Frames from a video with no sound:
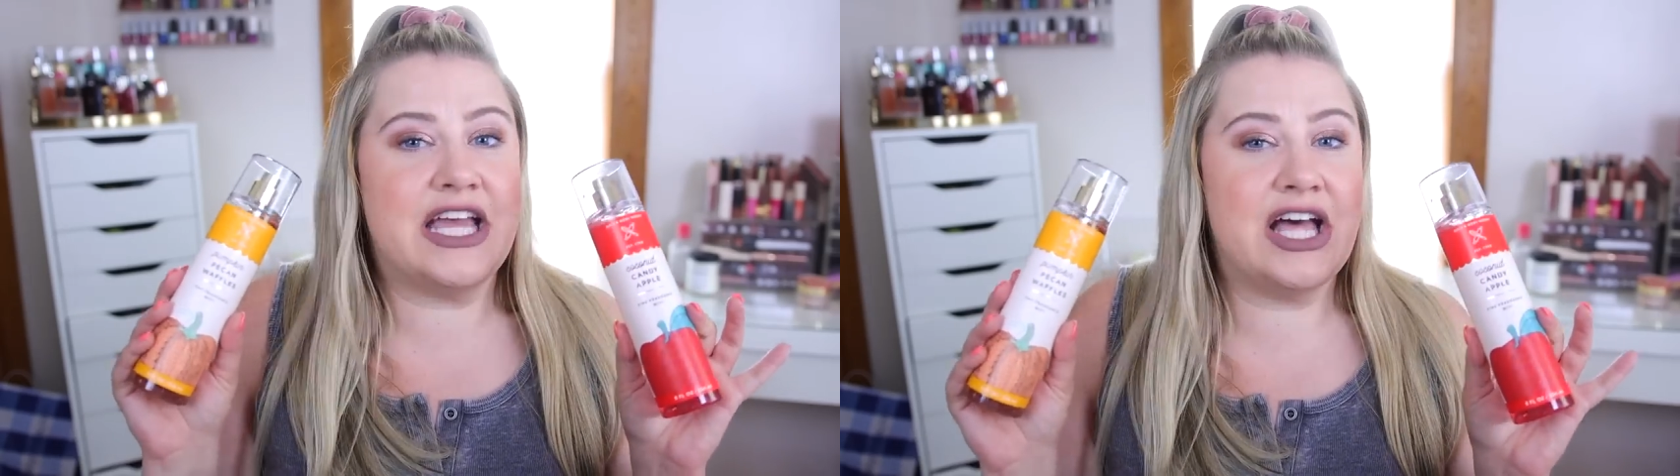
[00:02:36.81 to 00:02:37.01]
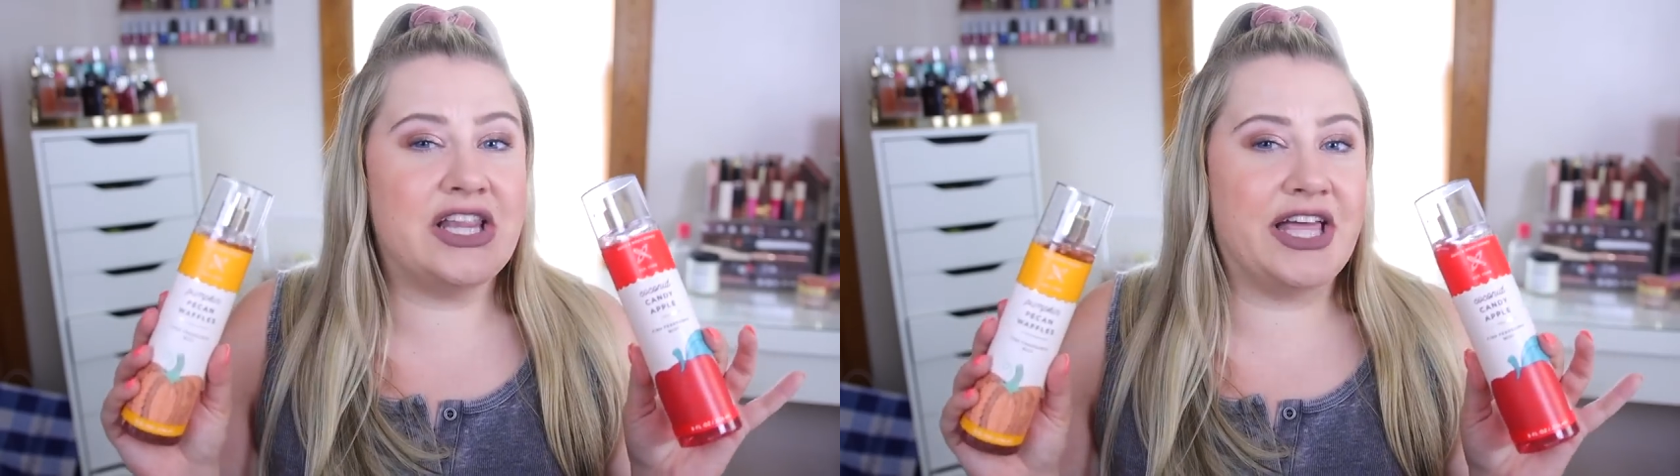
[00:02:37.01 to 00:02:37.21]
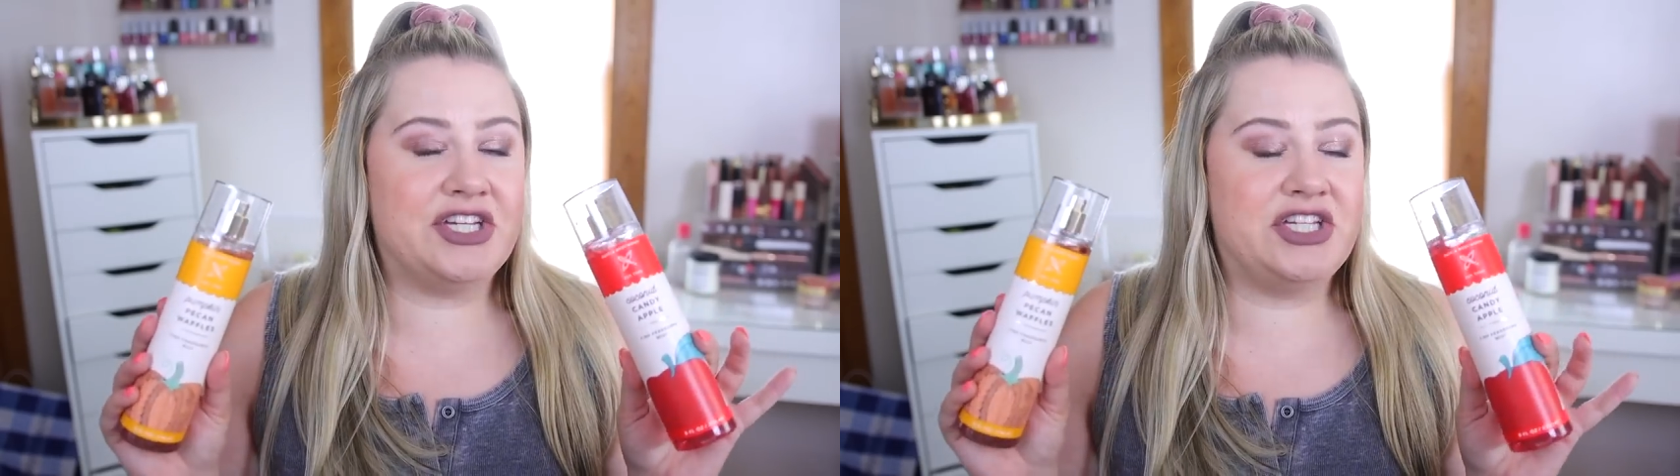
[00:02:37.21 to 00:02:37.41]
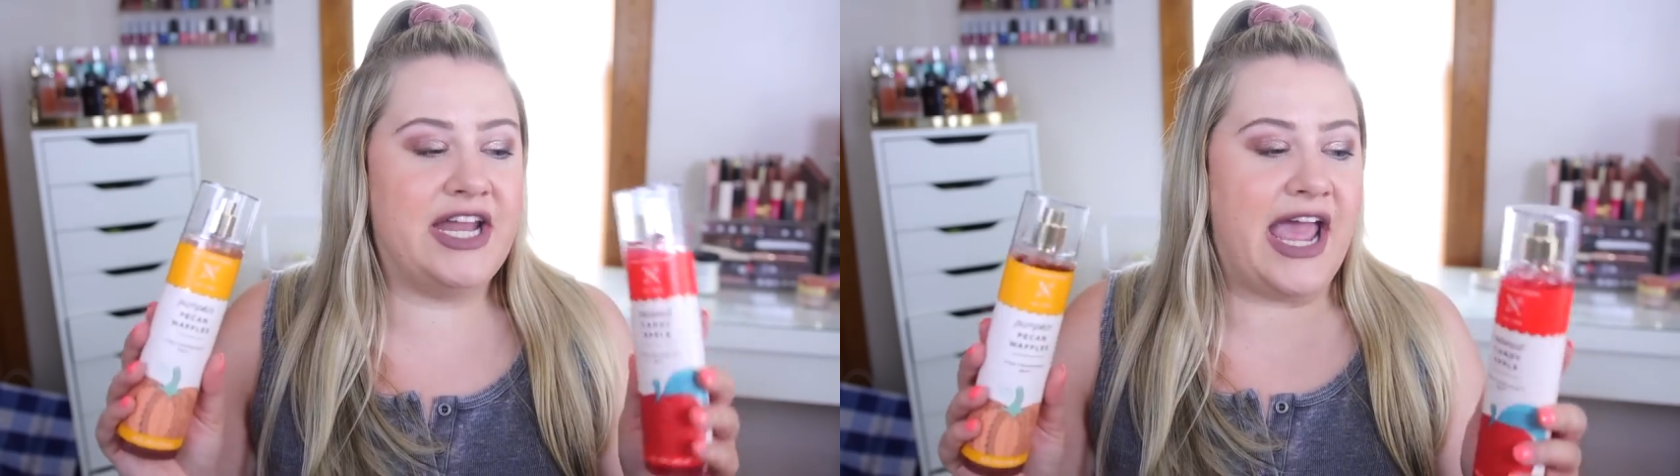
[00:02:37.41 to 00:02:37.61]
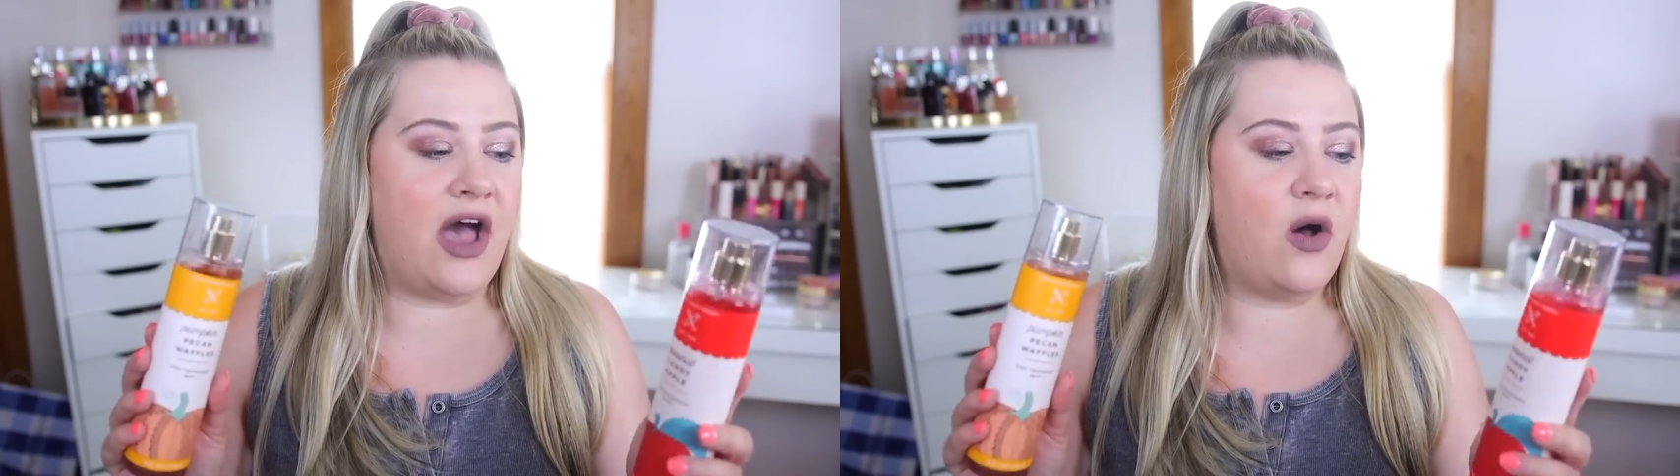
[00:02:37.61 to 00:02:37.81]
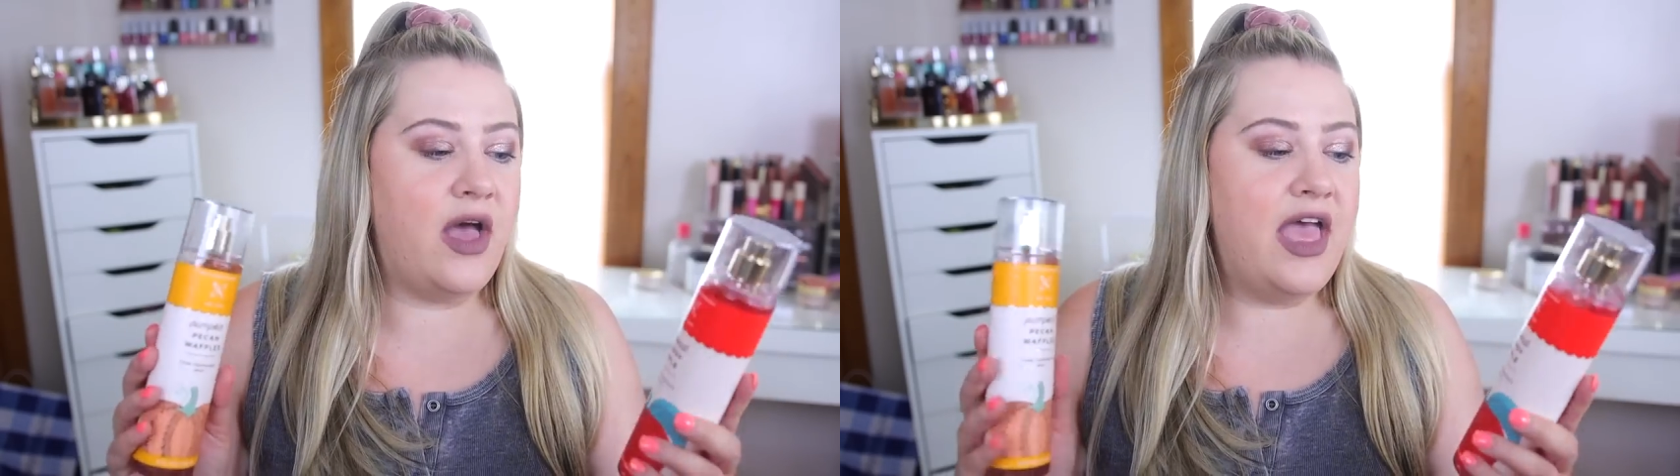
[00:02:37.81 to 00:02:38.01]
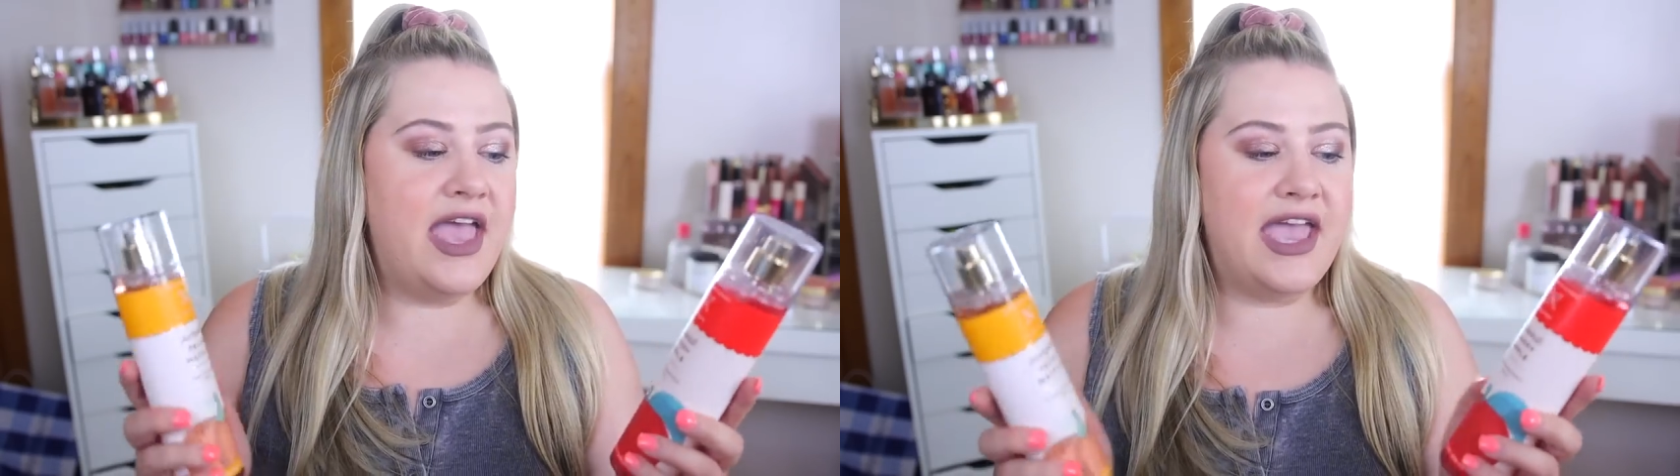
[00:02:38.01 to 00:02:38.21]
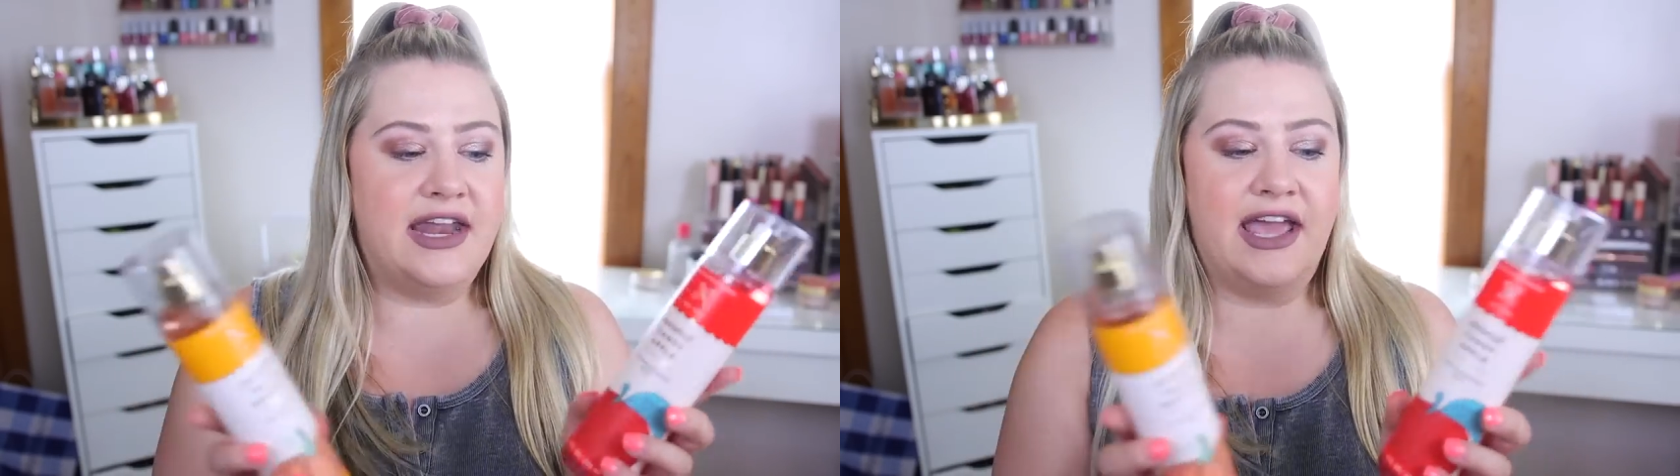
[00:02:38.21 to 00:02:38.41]
collection out
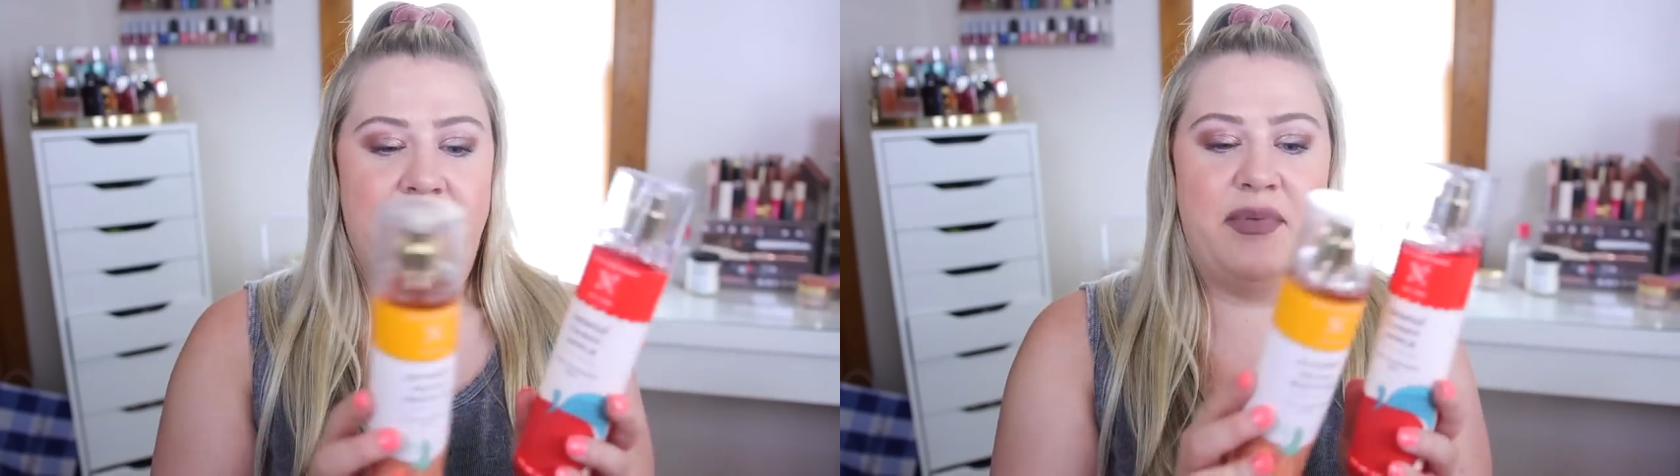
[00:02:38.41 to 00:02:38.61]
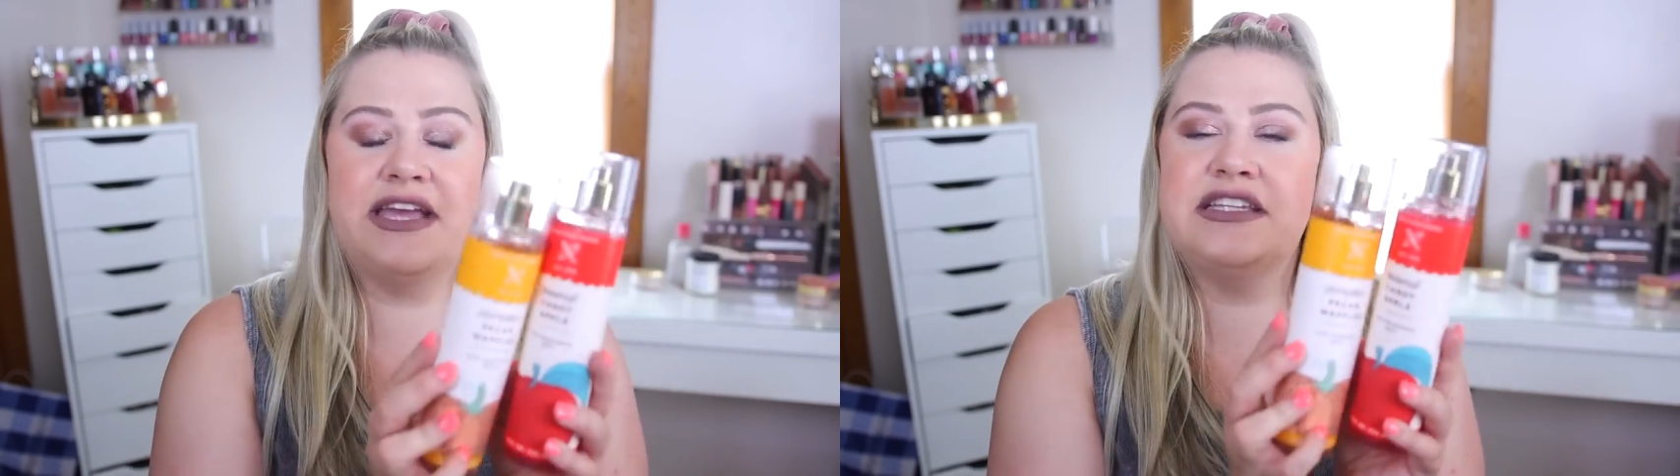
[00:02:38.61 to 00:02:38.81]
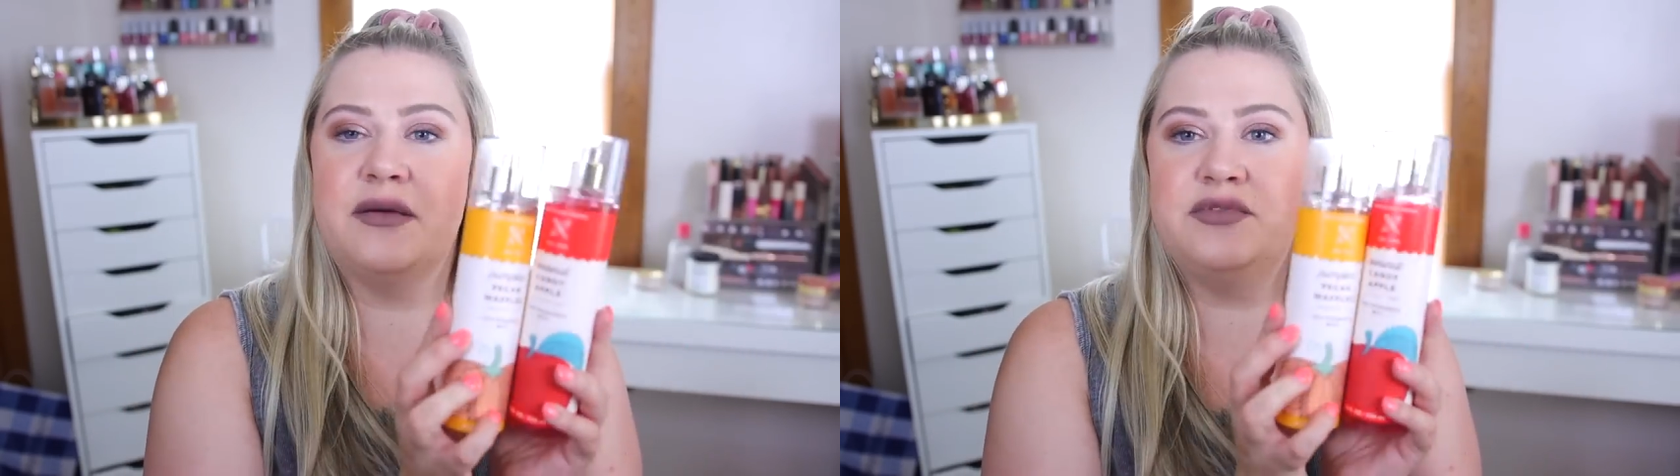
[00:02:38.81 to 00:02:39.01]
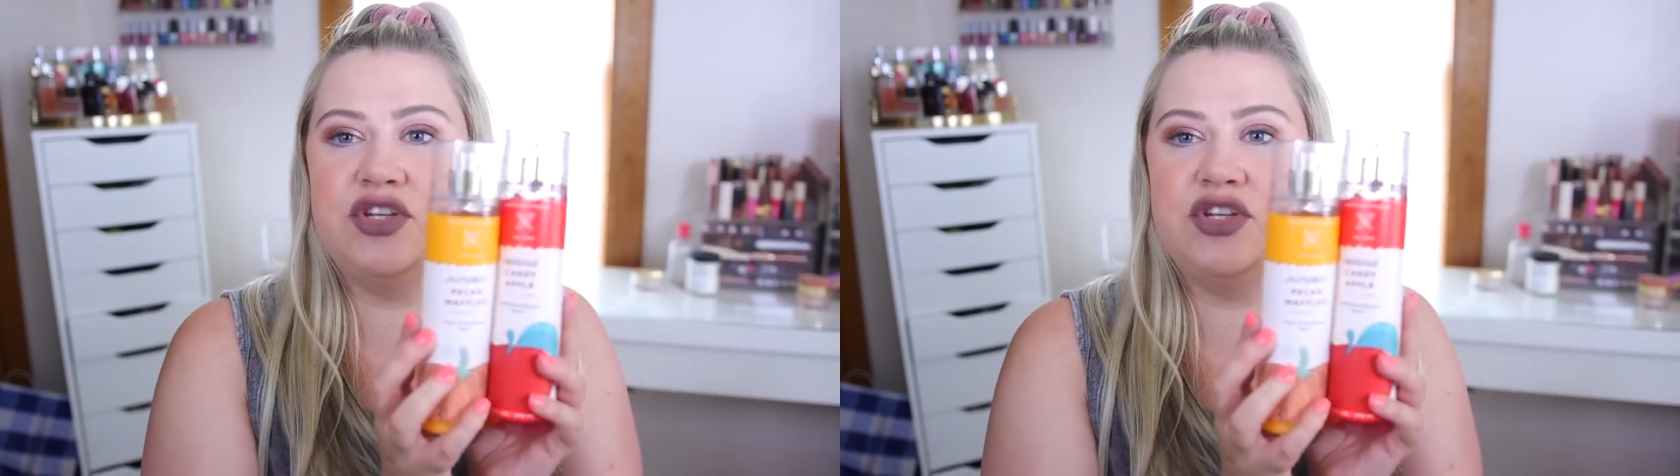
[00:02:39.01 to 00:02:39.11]
and I picked up